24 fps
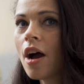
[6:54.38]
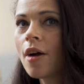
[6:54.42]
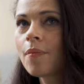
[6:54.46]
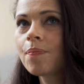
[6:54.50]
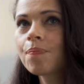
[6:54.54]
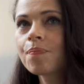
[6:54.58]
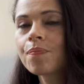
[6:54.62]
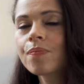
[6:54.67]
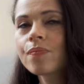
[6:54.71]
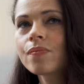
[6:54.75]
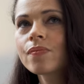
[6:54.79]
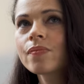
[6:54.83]

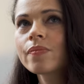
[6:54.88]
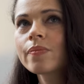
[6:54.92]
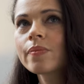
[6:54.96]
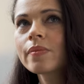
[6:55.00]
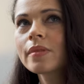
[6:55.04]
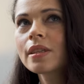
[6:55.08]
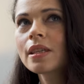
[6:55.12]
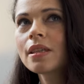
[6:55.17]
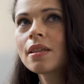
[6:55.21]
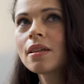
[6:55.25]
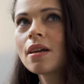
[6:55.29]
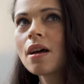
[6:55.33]
Um,
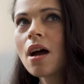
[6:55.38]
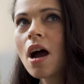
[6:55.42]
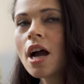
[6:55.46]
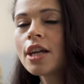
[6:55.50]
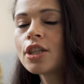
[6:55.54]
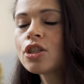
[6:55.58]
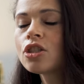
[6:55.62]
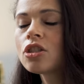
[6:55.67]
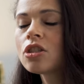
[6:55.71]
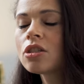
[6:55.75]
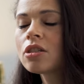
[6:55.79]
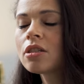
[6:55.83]

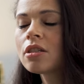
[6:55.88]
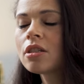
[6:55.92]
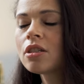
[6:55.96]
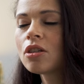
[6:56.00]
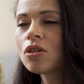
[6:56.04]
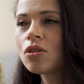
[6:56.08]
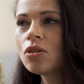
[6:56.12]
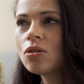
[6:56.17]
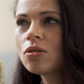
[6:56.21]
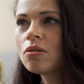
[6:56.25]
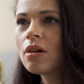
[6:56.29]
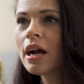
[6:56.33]
I
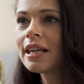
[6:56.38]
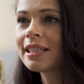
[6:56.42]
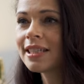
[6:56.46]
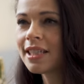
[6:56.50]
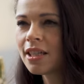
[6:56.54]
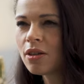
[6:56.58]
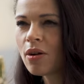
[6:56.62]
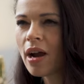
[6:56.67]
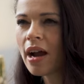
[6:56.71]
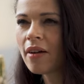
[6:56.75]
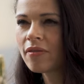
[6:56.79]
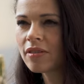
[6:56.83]
do I
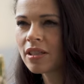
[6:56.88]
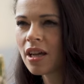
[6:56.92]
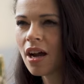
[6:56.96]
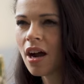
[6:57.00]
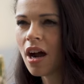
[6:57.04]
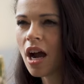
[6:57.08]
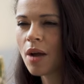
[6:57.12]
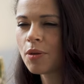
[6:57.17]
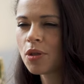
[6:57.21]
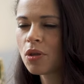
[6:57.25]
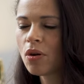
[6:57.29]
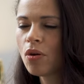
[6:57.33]
do have
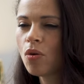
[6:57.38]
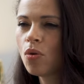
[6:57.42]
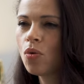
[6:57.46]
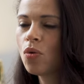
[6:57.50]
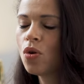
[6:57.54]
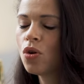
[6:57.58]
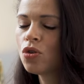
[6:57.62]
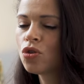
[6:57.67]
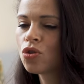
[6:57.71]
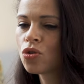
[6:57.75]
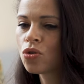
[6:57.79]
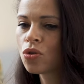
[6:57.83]
time.
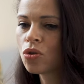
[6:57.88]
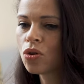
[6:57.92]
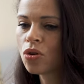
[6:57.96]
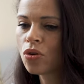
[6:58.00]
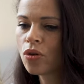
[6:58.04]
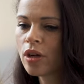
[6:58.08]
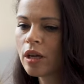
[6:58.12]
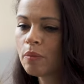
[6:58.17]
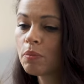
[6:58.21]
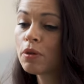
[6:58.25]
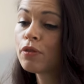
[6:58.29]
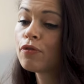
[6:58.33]
So
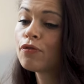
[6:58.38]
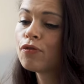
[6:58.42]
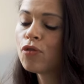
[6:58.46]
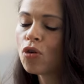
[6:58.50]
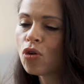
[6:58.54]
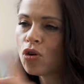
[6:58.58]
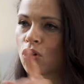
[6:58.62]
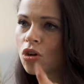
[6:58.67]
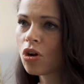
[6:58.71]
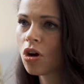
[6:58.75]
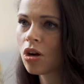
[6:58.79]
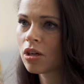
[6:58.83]
drawing
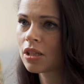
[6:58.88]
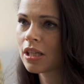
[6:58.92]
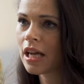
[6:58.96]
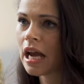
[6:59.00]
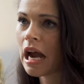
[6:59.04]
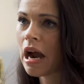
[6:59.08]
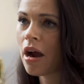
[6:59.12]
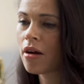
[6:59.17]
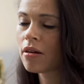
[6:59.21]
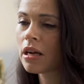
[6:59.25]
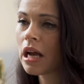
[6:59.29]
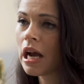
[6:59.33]
before
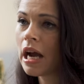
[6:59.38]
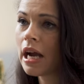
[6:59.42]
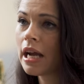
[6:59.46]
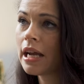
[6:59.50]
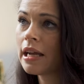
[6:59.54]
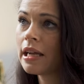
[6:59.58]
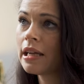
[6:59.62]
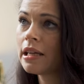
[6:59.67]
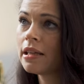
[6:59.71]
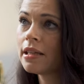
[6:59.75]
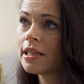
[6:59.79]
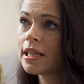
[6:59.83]
lockdown,
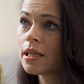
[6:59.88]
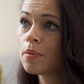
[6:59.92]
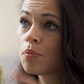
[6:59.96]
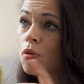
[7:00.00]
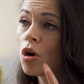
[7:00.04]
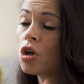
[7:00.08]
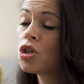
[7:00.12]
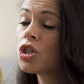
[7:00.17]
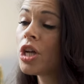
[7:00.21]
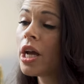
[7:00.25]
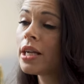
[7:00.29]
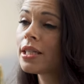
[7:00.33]
I did a
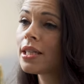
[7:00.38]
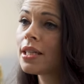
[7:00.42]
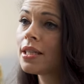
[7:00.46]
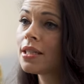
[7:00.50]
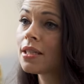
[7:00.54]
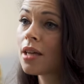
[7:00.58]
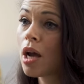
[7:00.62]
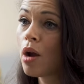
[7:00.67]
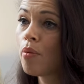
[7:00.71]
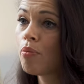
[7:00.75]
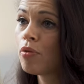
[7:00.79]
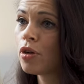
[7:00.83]
project in
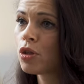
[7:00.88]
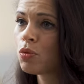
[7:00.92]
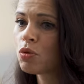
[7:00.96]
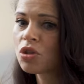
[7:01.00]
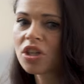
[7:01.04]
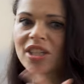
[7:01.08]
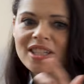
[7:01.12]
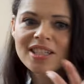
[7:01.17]
Cyprus, which I